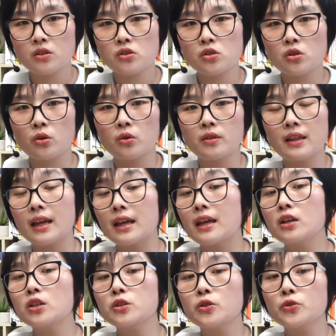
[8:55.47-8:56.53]
So they
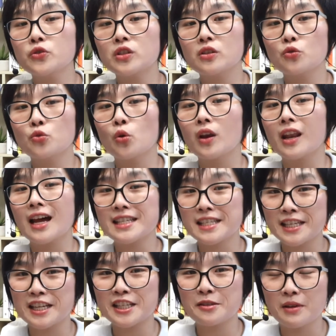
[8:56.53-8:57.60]
include your
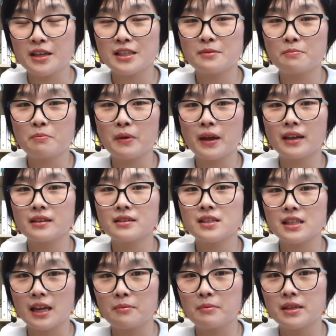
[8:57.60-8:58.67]
last 6 months bank
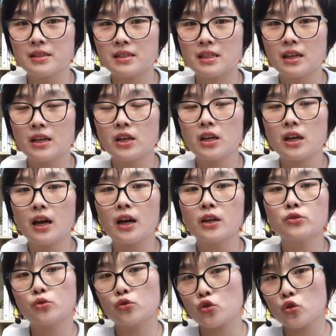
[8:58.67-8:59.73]
statements
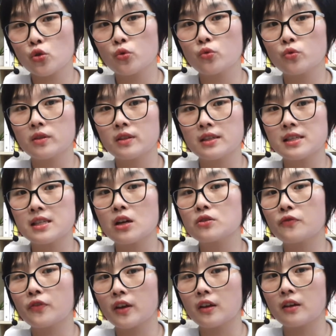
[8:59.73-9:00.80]
to show the
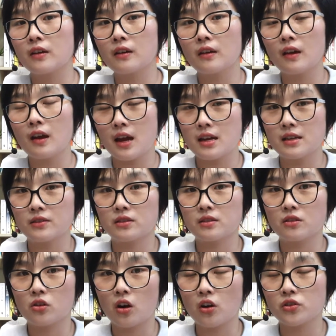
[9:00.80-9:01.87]
sales figure
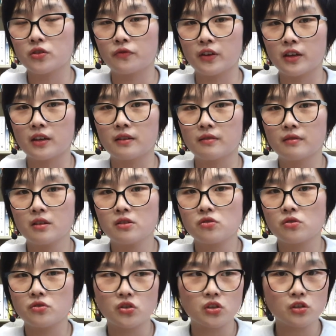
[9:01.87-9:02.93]
and cost figure.
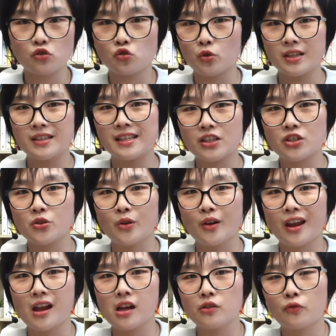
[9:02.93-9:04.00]
So it's just a transactional
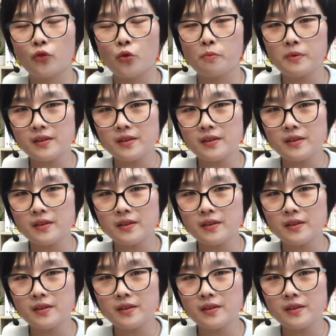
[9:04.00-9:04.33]
account for your